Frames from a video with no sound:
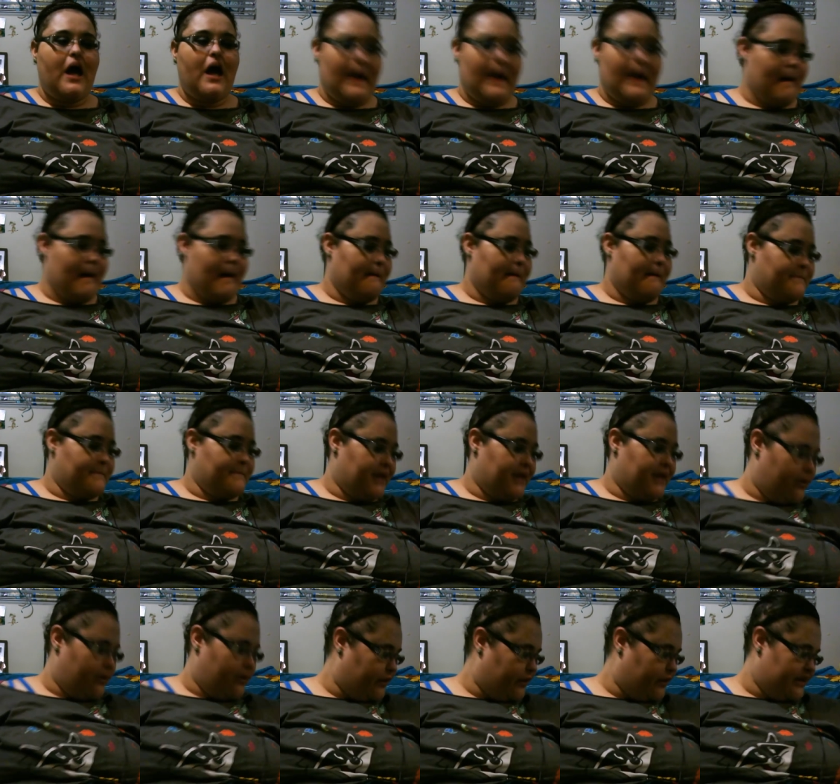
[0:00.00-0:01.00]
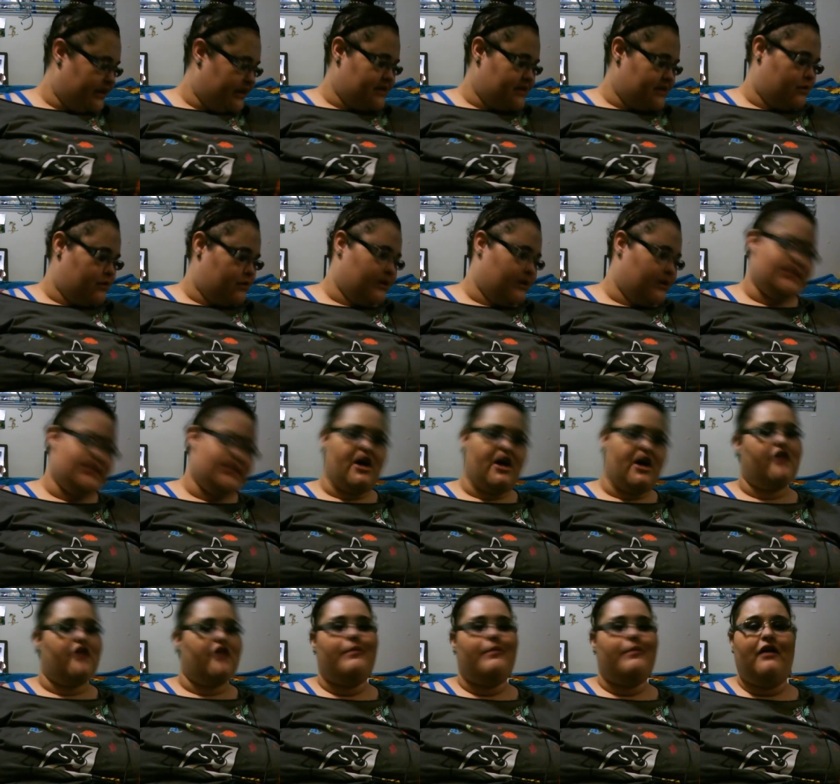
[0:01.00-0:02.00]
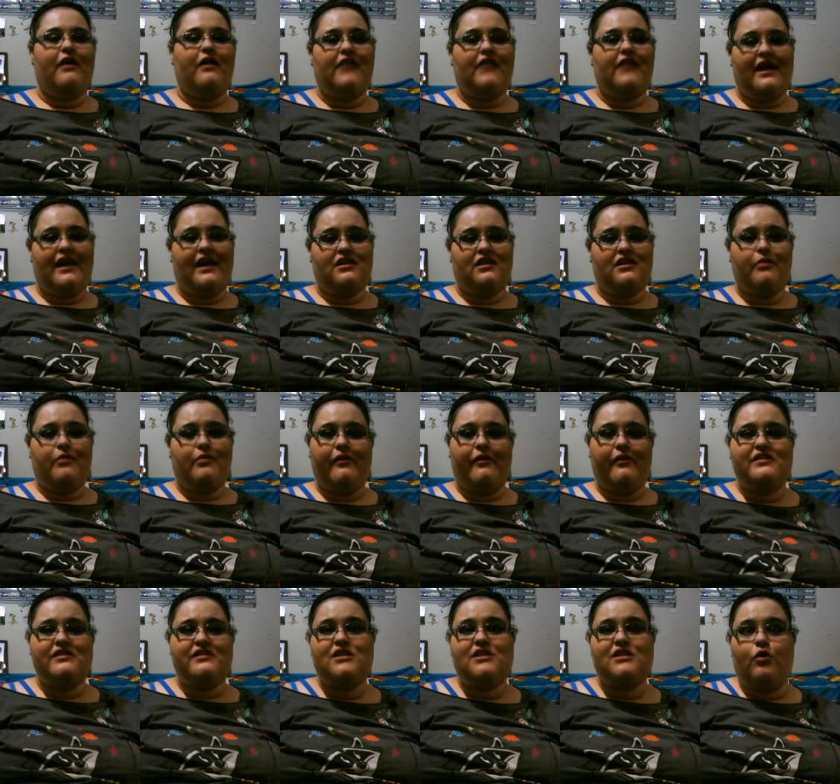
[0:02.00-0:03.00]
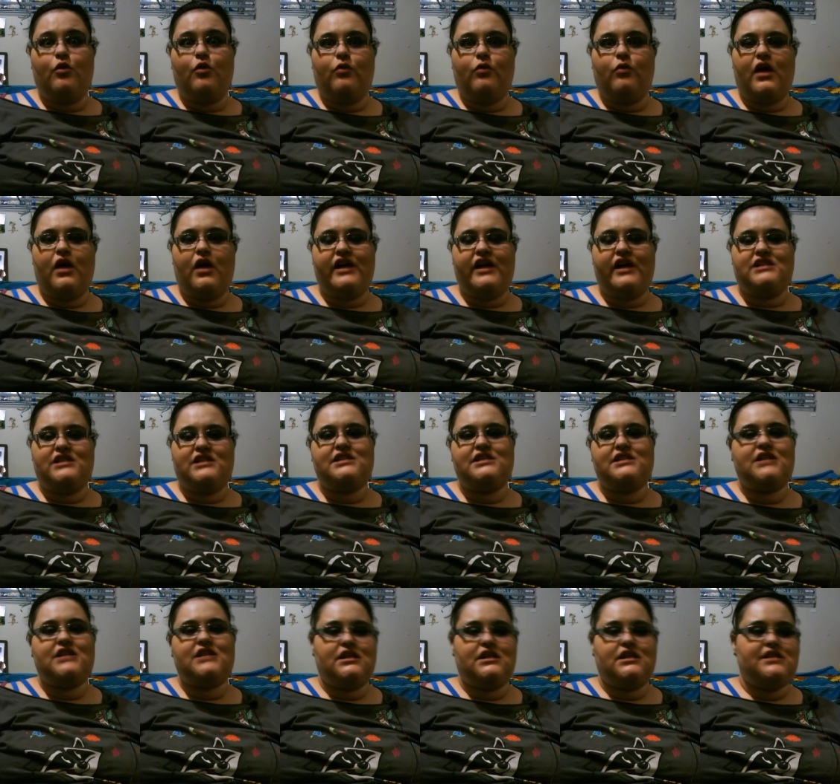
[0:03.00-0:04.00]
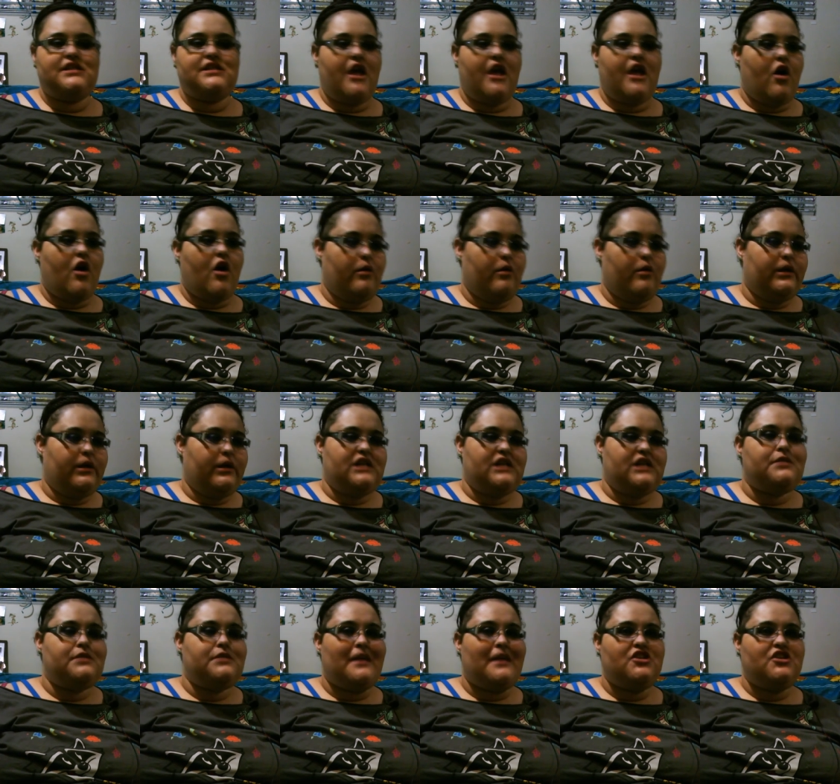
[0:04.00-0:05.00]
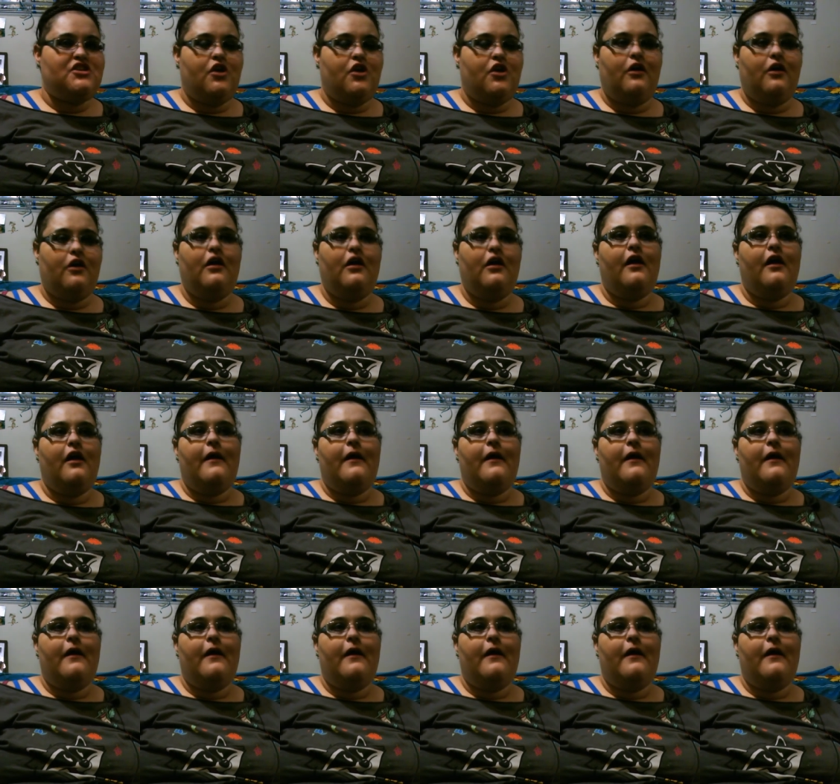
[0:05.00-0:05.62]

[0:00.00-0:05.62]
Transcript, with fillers: Um, but I really did want to talk about like the birthstone ones because they are really special.